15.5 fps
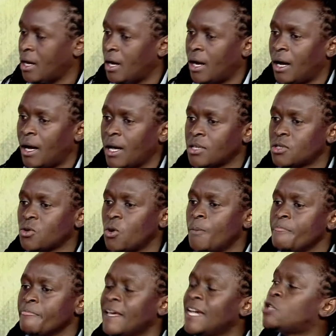Yeah. Uh,
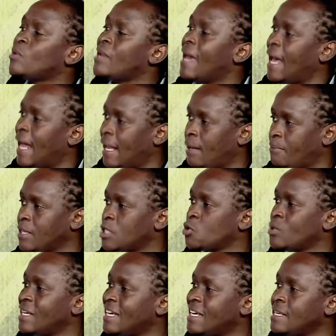so it will help, it
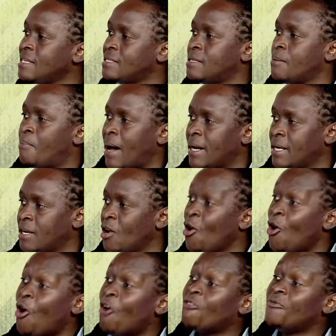will ease the burden
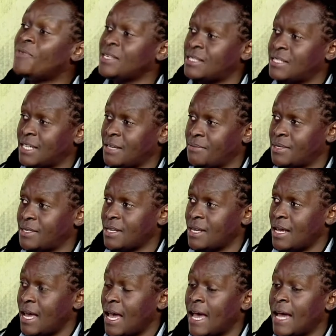of these teams. Yeah.